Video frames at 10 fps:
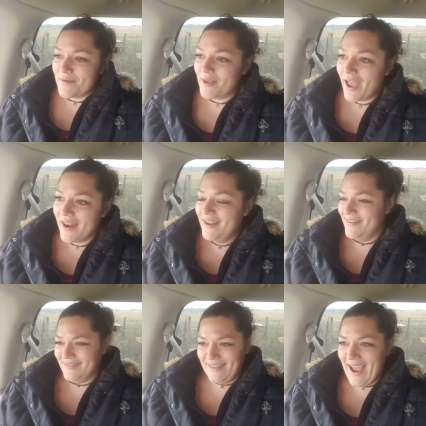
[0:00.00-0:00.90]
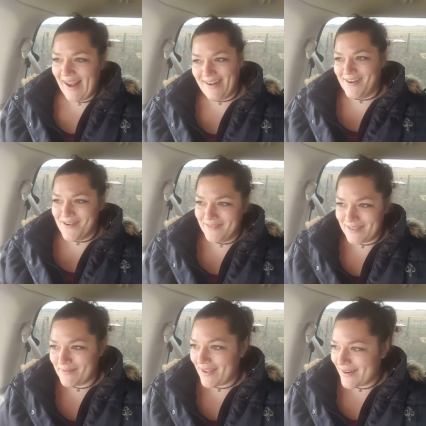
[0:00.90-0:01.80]
I'm kind of
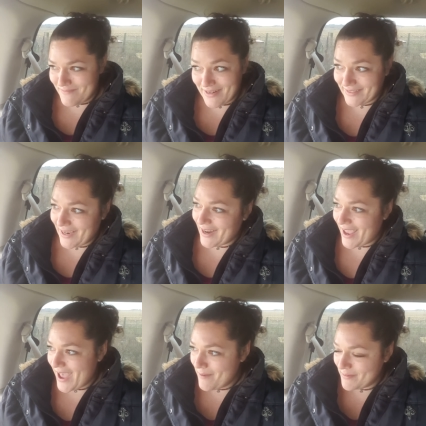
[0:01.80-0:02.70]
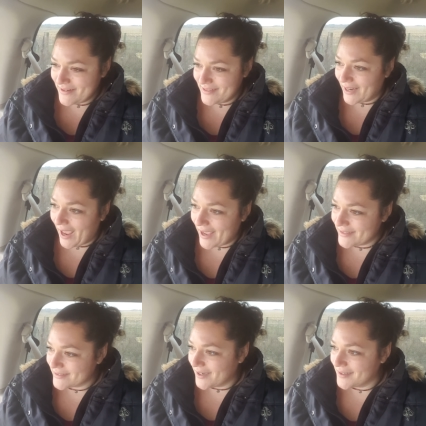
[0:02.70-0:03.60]
nervous about it, but it's gotta happen
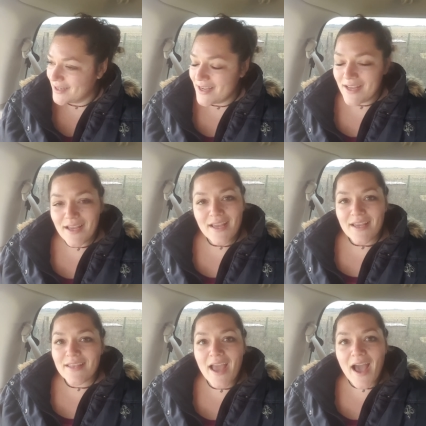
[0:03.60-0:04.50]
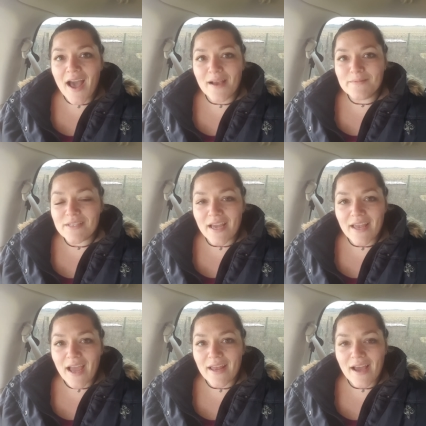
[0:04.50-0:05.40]
today. So yeah,
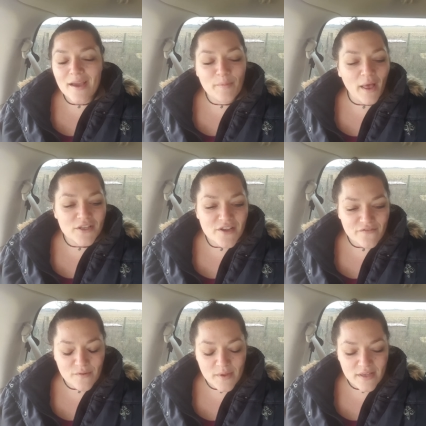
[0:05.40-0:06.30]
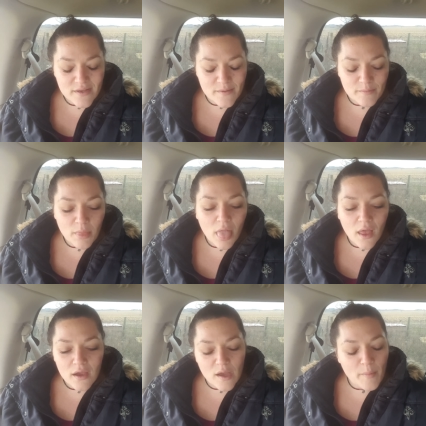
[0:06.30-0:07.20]
I apologize if
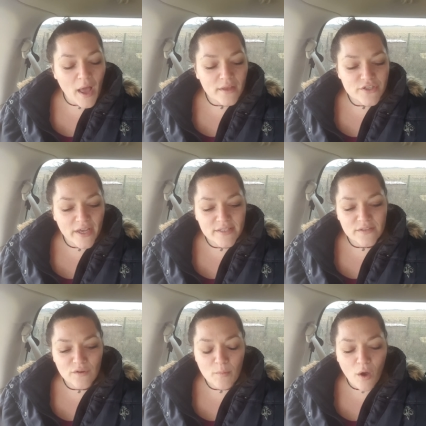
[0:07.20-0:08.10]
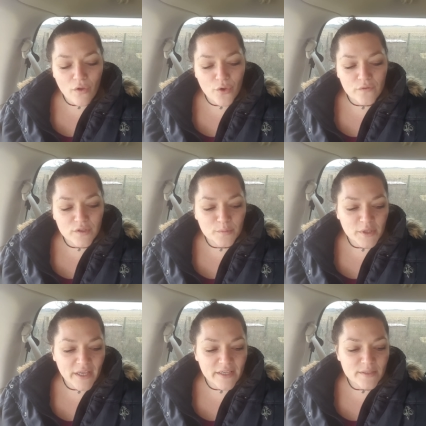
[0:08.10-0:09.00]
I apologize if I'm all over the
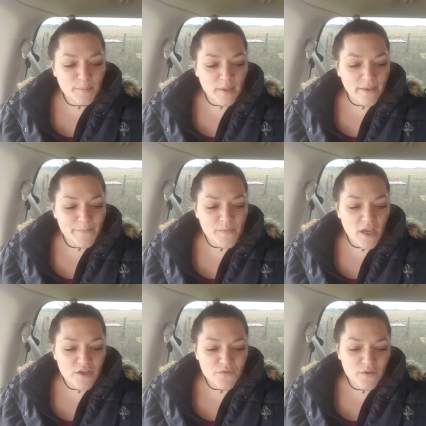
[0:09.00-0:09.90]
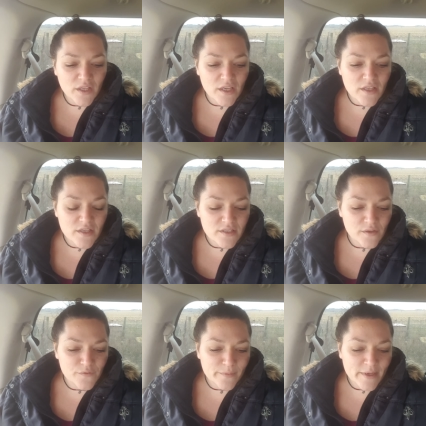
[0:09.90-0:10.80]
place, but I just feel like this
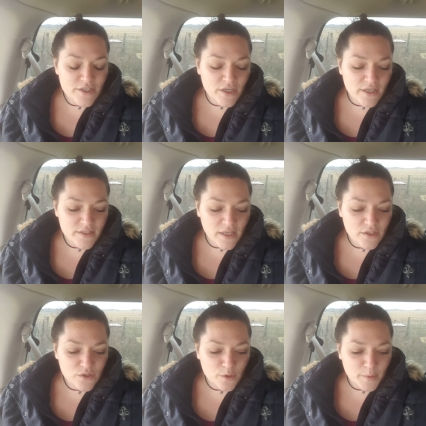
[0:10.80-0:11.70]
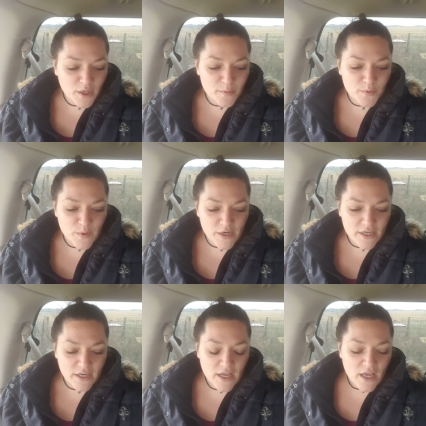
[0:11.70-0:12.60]
information is like super
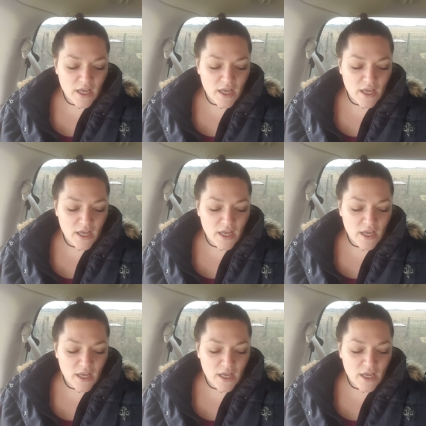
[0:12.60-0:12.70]
important,